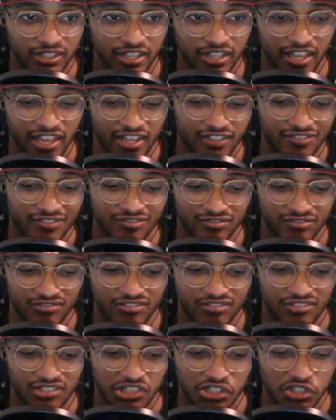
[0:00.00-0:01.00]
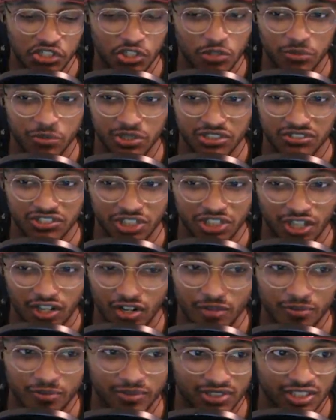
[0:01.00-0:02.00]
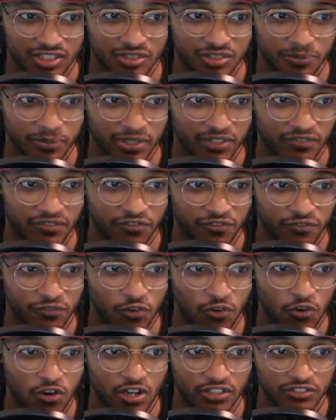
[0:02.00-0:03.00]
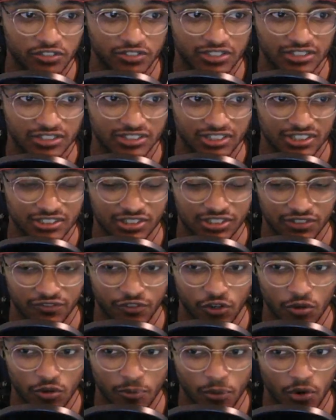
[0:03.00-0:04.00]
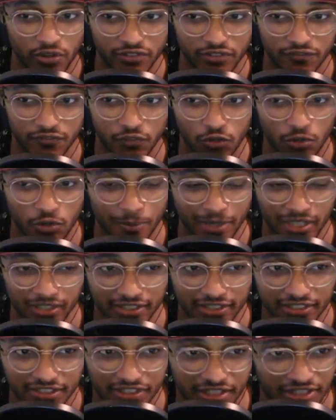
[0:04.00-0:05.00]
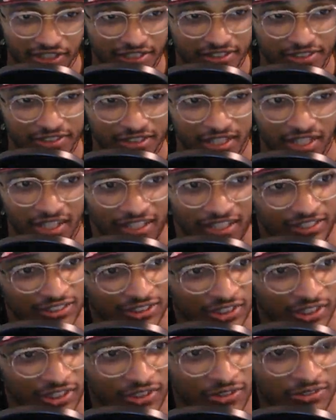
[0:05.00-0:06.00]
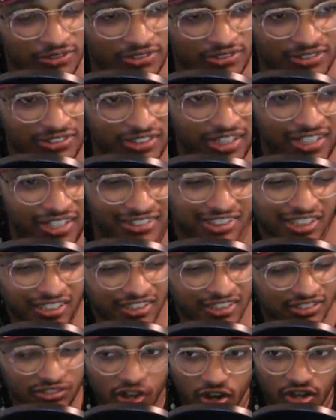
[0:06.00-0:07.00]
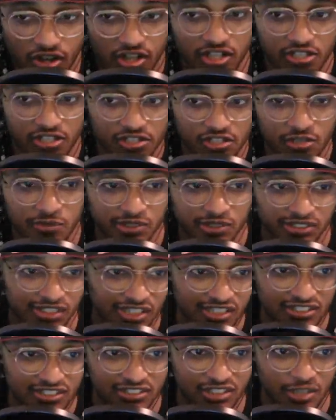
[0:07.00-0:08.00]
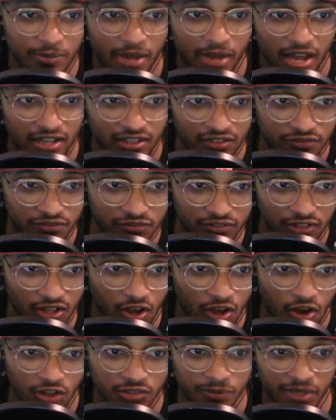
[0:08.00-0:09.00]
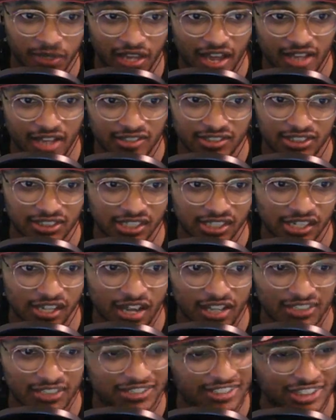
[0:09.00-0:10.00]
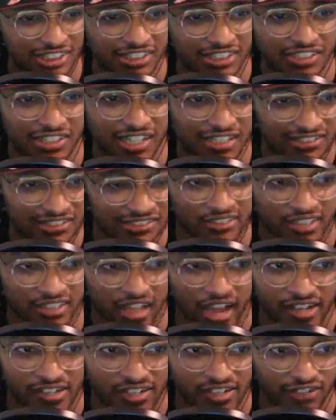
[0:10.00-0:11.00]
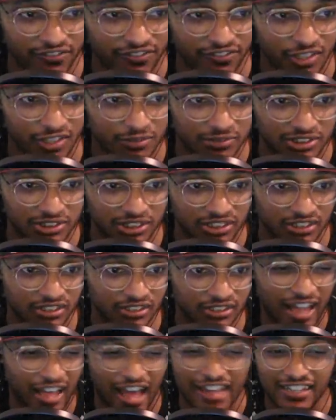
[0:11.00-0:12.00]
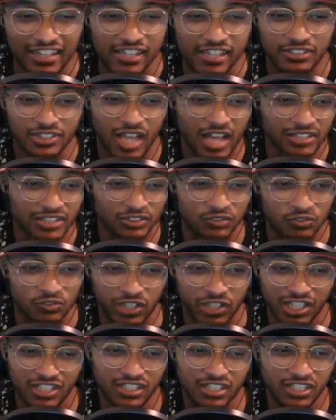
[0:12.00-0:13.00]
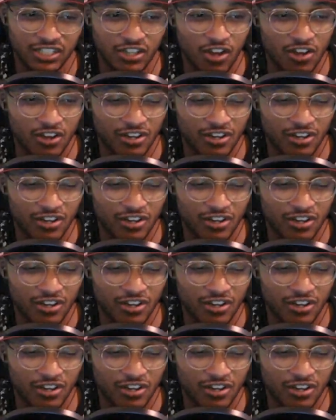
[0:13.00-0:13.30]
in human terms, it's been 464.4 billion years. So yeah, she is not a human. She is some kind of cosmic entity, and she does kind of confirm she at least has really long